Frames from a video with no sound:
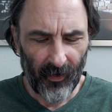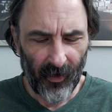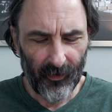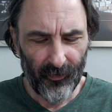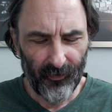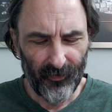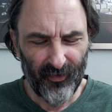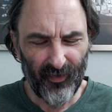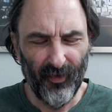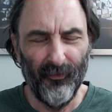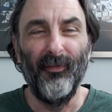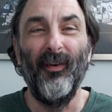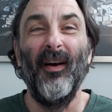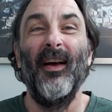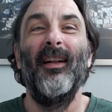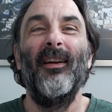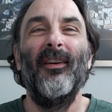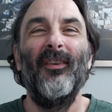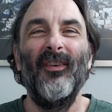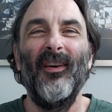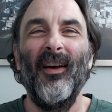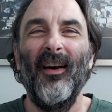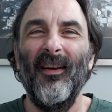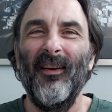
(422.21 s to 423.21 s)
used a
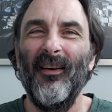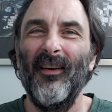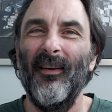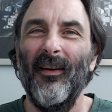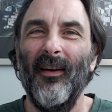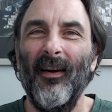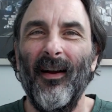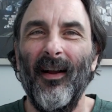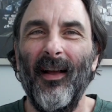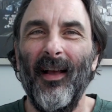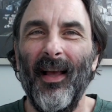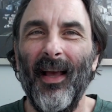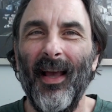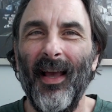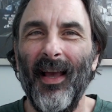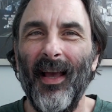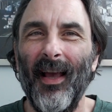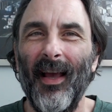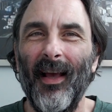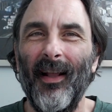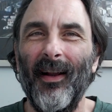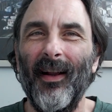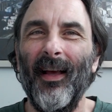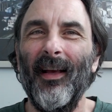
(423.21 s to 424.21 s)
vinyl cutter,
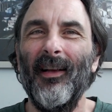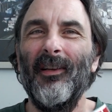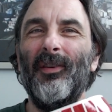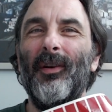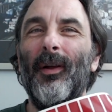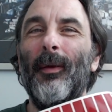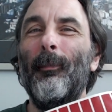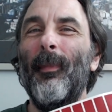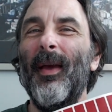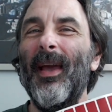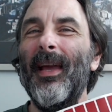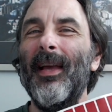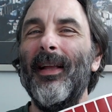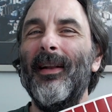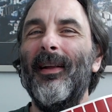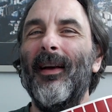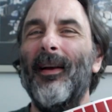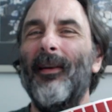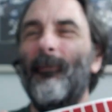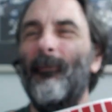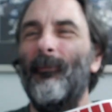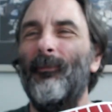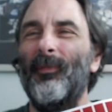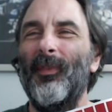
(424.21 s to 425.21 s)
and I actually made
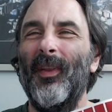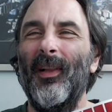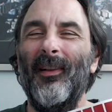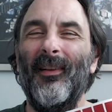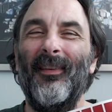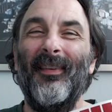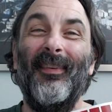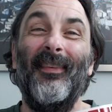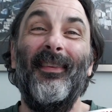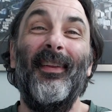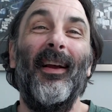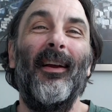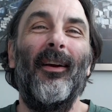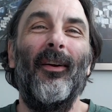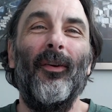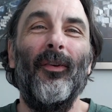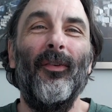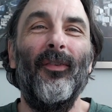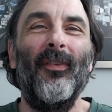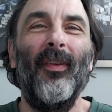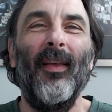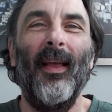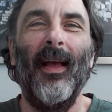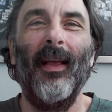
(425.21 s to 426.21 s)
little
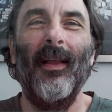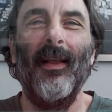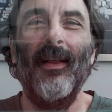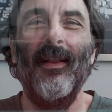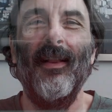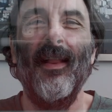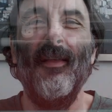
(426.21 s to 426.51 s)
stickers. And